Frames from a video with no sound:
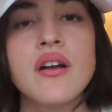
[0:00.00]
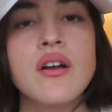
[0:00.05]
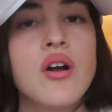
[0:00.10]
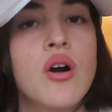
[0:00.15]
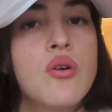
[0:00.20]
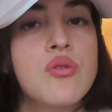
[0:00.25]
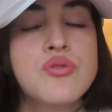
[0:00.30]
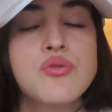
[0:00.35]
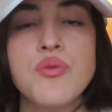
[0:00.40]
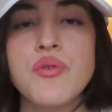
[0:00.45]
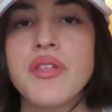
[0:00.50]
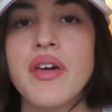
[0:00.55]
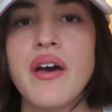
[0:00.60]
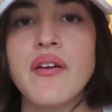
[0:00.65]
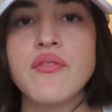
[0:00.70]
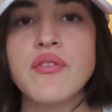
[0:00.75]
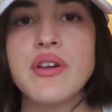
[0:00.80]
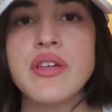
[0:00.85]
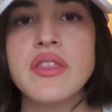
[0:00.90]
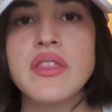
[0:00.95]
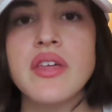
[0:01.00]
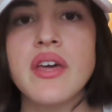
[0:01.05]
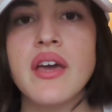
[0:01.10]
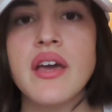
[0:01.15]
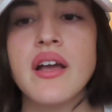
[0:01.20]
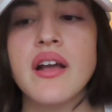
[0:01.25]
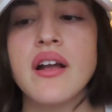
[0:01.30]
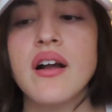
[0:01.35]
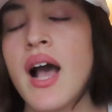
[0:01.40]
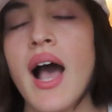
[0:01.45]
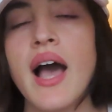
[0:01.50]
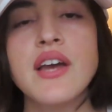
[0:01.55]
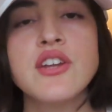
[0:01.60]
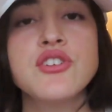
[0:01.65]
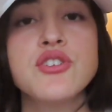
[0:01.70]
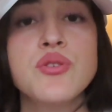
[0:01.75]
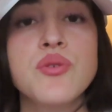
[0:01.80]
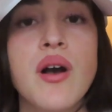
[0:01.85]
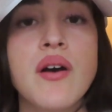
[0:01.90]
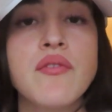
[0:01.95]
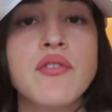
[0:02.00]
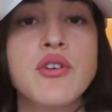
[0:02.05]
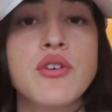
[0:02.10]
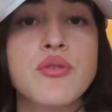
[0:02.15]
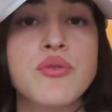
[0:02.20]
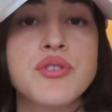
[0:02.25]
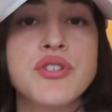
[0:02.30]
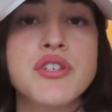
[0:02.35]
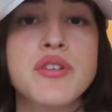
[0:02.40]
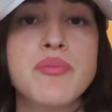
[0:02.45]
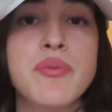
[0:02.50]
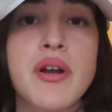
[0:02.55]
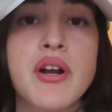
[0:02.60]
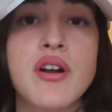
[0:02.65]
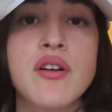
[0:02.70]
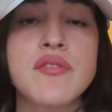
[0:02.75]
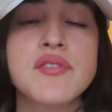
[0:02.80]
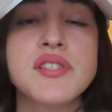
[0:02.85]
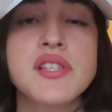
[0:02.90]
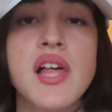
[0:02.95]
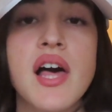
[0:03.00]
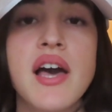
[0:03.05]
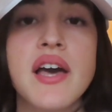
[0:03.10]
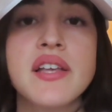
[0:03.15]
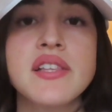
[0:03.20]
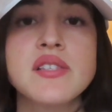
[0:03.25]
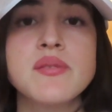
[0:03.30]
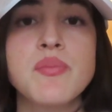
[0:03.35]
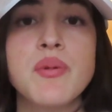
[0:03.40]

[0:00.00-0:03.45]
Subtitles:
Goes with everything. I do have a Gucci pair of slides,